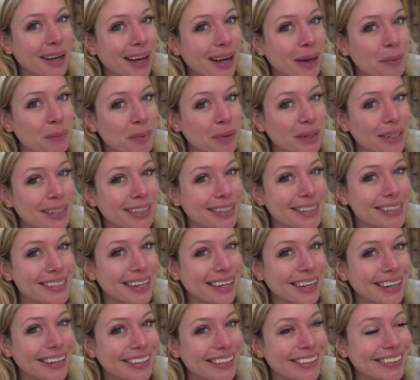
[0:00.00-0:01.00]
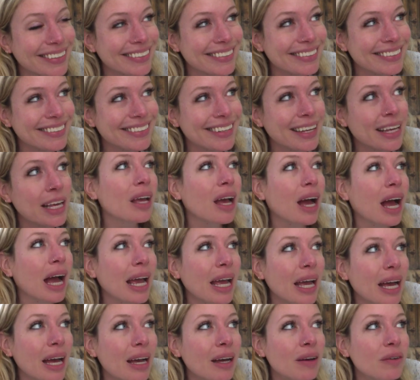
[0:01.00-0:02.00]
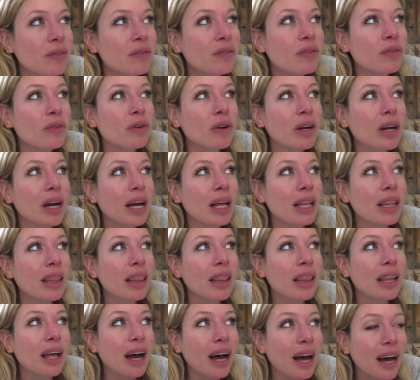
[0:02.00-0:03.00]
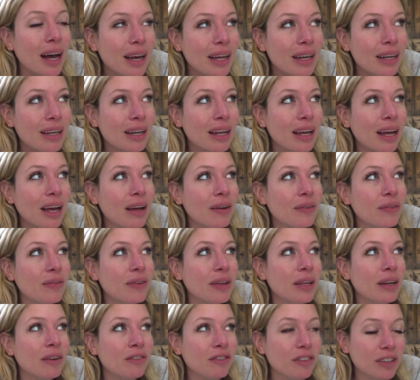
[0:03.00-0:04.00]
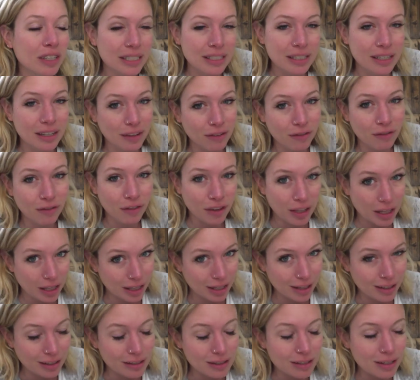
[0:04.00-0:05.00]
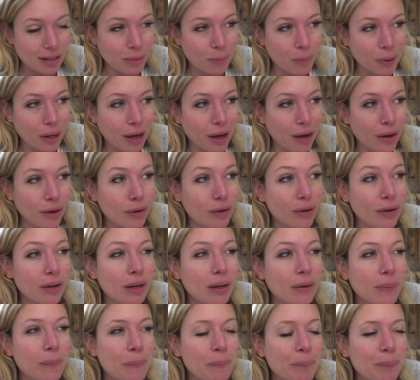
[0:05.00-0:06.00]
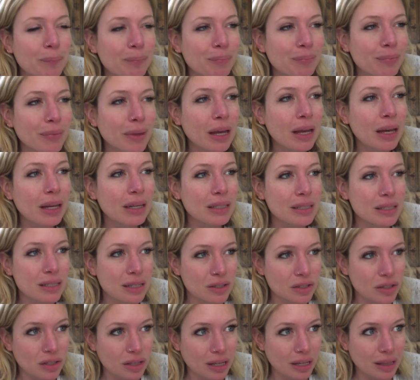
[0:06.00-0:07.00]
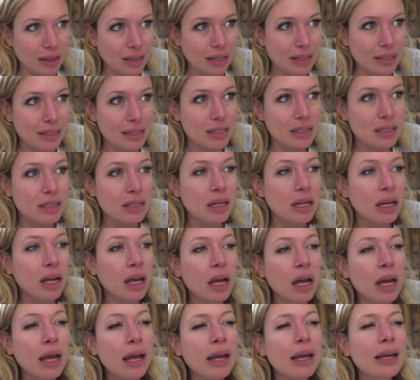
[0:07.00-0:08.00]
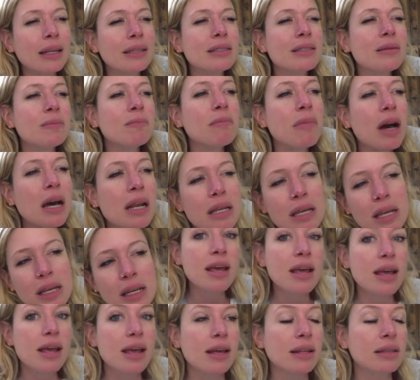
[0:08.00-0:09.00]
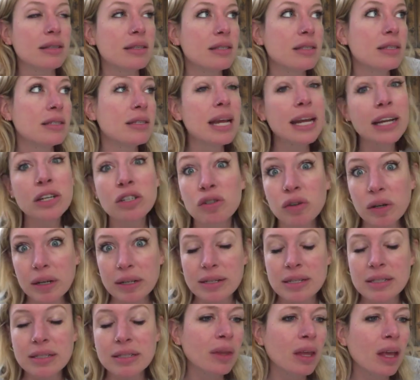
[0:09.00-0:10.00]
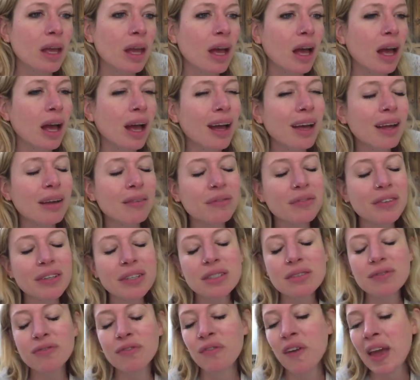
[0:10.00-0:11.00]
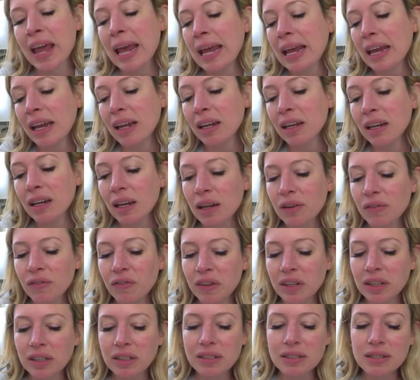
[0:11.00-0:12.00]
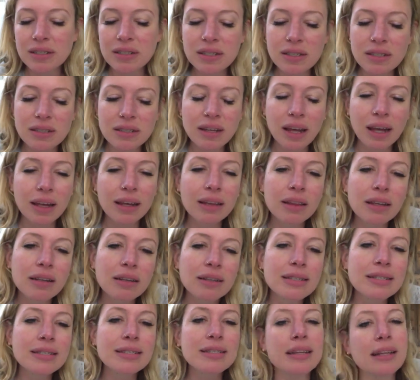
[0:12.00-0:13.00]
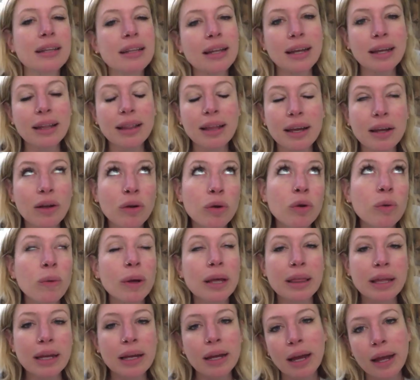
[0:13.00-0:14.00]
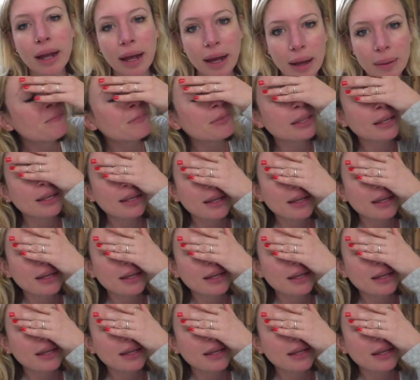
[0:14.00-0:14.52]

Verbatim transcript: I'm pretty excited. I have a lot of conflicting feelings about a decision like this. It's money, it's dangerous. feels vain, it feels like a little silly. Like, who do I think I am?